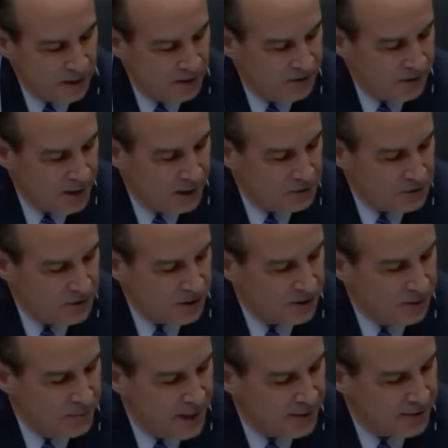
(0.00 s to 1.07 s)
He's announced
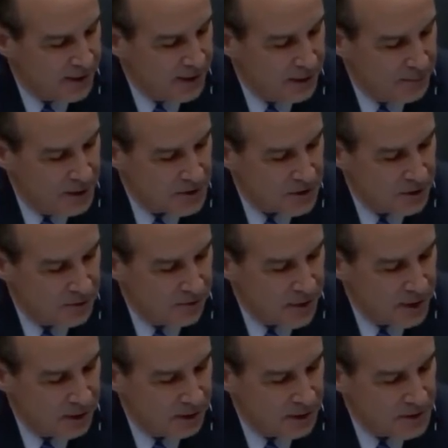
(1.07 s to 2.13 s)
stricter methane
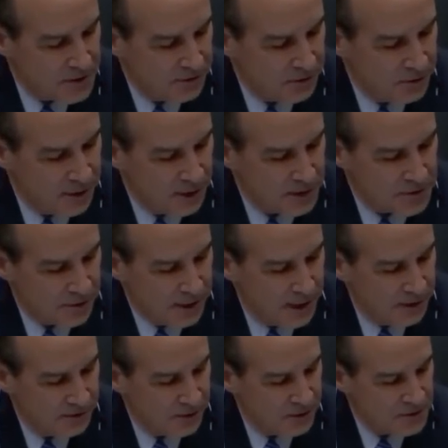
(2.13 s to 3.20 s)
emission regulations on natural
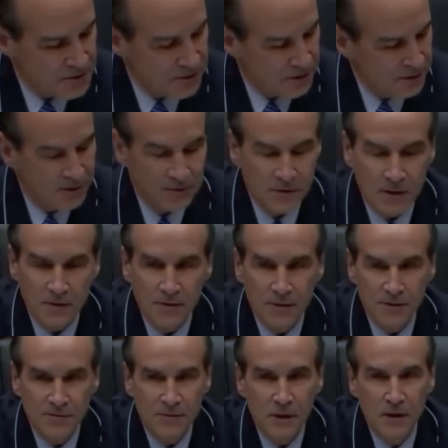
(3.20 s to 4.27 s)
gas industries. He's
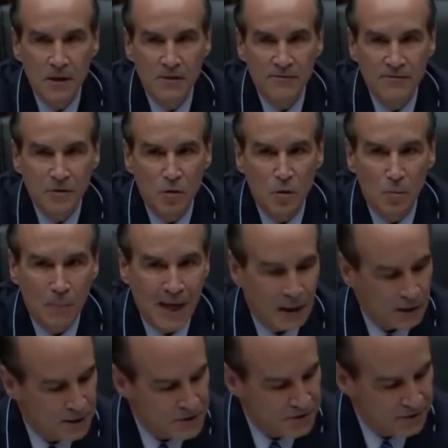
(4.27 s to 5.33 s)
increased fuel
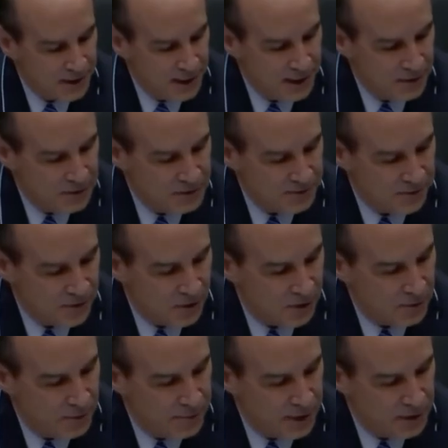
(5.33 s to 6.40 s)
mileage standards
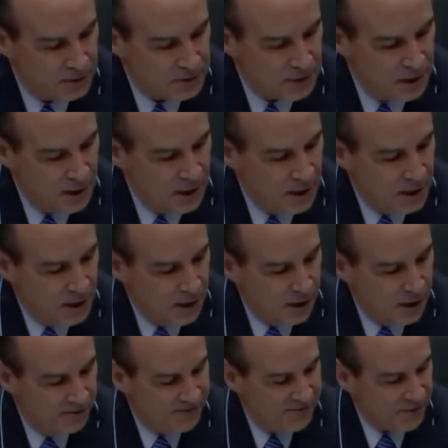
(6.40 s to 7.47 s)
for automobiles.
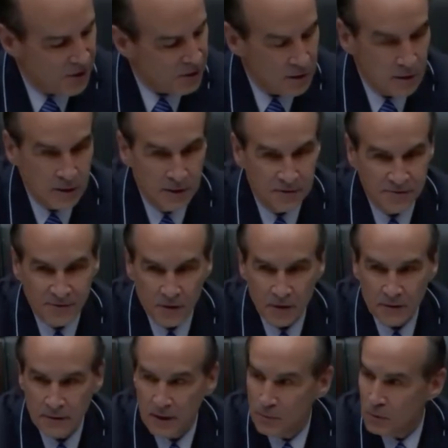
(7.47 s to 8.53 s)
The FERC, his
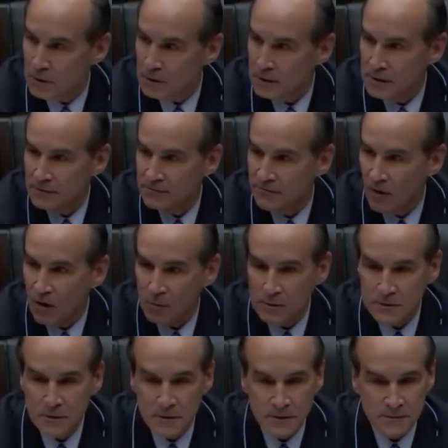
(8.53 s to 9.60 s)
FERC that we're looking
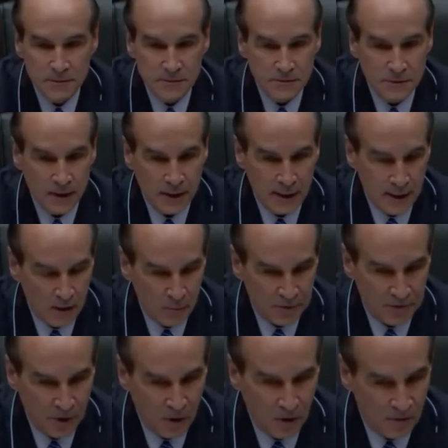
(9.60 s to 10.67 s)
forward to try to
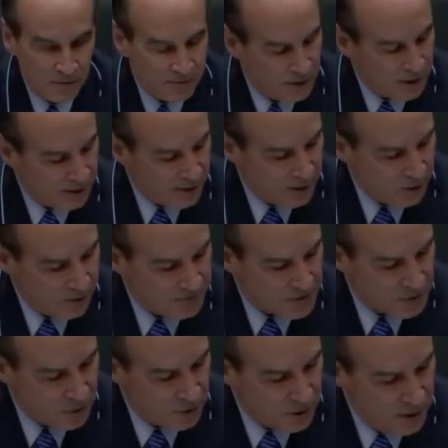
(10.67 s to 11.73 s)
help solve the
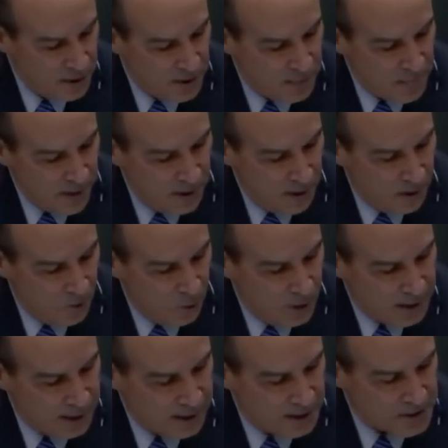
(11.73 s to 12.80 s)
offshore
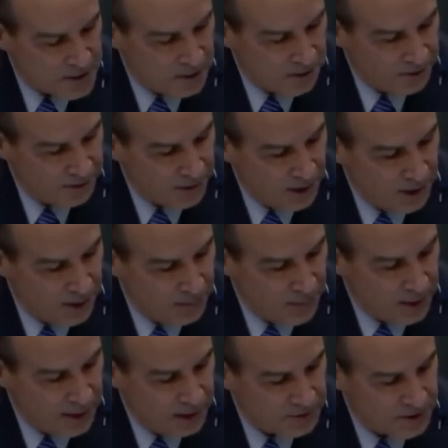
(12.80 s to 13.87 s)
wind issues,
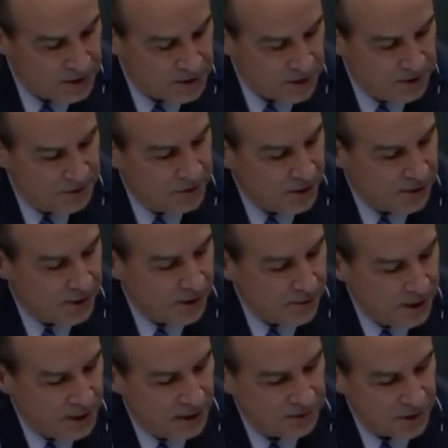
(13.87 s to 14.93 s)
announced it's
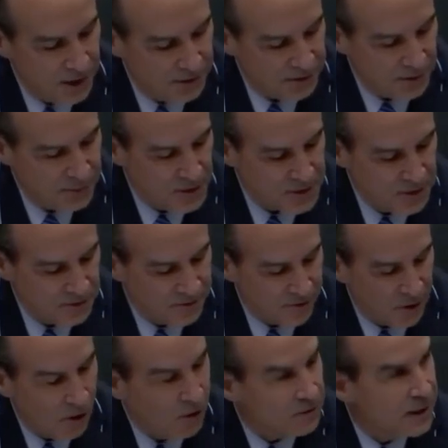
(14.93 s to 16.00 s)
considering greenhouse gas
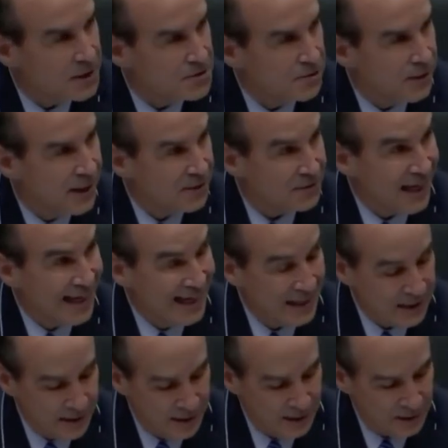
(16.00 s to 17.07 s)
emissions for all natural gas
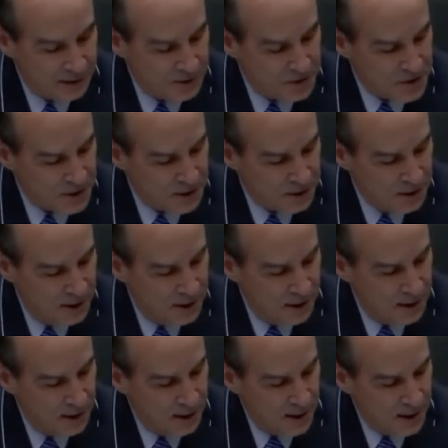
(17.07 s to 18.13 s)
and LNG,
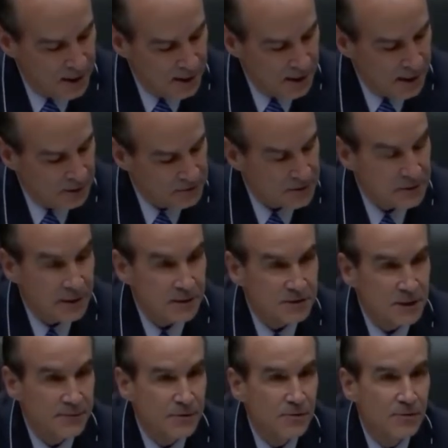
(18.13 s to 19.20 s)
and announced
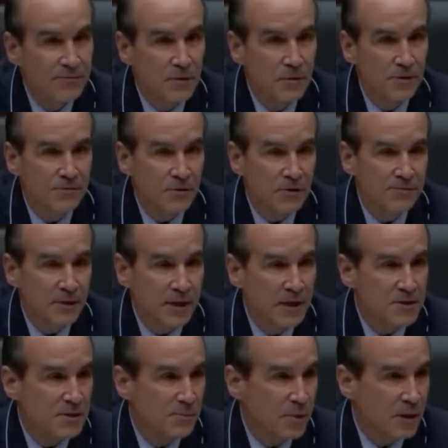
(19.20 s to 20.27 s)
that it's even reviewing its
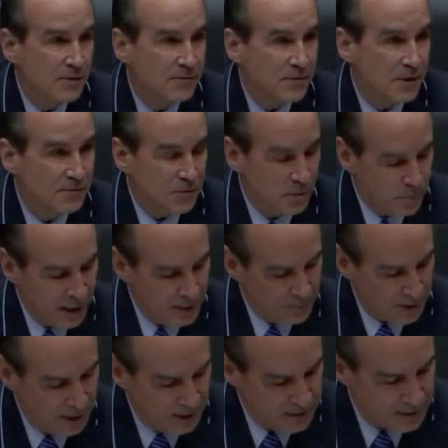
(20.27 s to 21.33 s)
certification process on
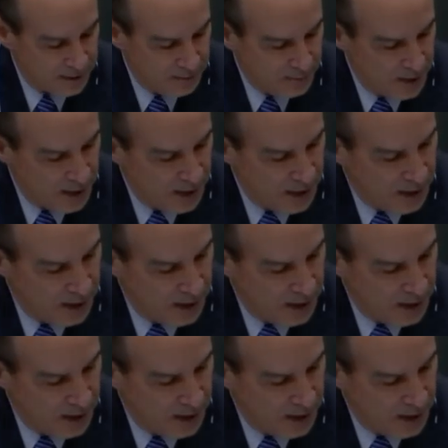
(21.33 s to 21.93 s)
pipelines.